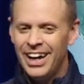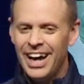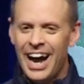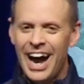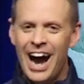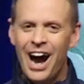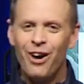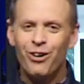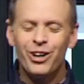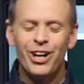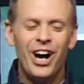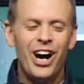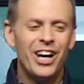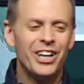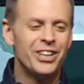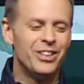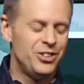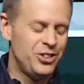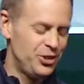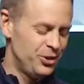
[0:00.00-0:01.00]
how God
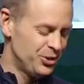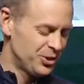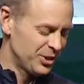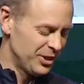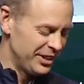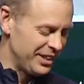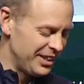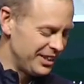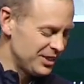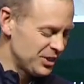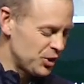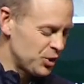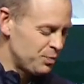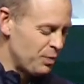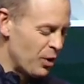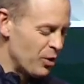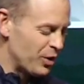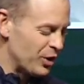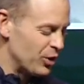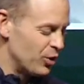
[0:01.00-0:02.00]
has usually
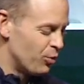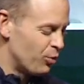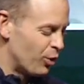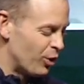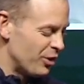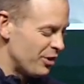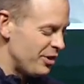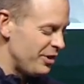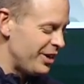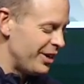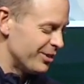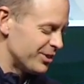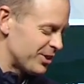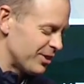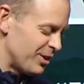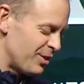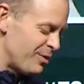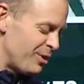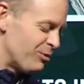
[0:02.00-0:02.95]
spoken the word of the year. So let me